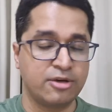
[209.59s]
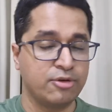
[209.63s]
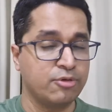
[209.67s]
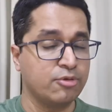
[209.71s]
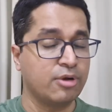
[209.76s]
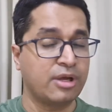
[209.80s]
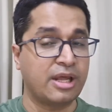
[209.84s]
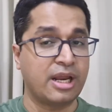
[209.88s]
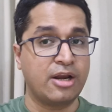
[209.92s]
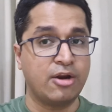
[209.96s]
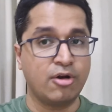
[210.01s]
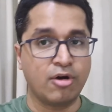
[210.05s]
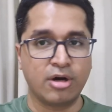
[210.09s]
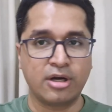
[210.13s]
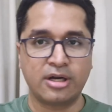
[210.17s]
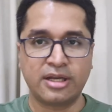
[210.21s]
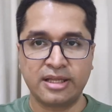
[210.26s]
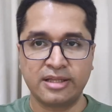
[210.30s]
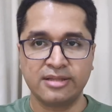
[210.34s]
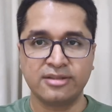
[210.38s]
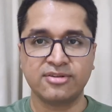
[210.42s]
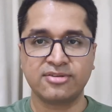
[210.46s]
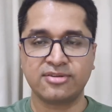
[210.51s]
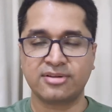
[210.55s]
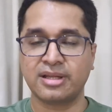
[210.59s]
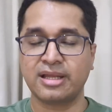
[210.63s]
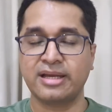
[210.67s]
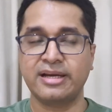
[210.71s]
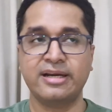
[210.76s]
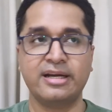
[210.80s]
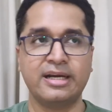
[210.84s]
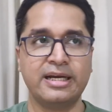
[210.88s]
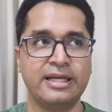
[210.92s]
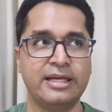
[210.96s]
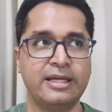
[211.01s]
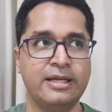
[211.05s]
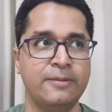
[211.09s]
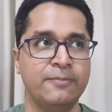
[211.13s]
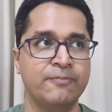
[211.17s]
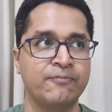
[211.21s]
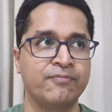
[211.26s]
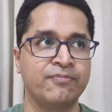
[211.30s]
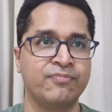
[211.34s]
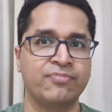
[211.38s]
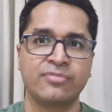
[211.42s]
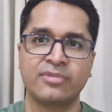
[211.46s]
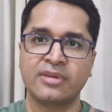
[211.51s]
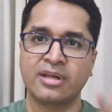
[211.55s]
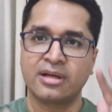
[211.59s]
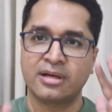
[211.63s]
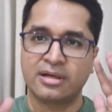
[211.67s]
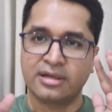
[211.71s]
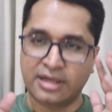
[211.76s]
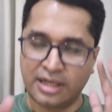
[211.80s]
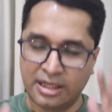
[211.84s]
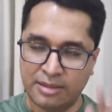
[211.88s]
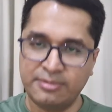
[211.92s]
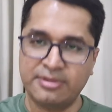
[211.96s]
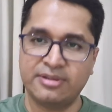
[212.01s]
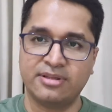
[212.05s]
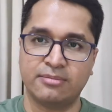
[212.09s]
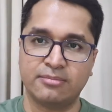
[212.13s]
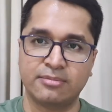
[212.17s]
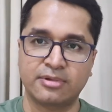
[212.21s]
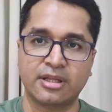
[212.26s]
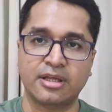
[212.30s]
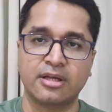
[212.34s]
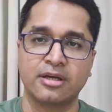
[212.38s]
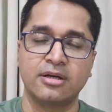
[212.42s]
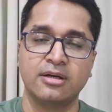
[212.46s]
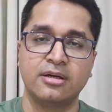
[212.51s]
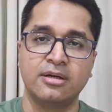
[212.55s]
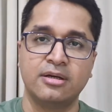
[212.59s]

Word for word: you cannot take this lightly tell me something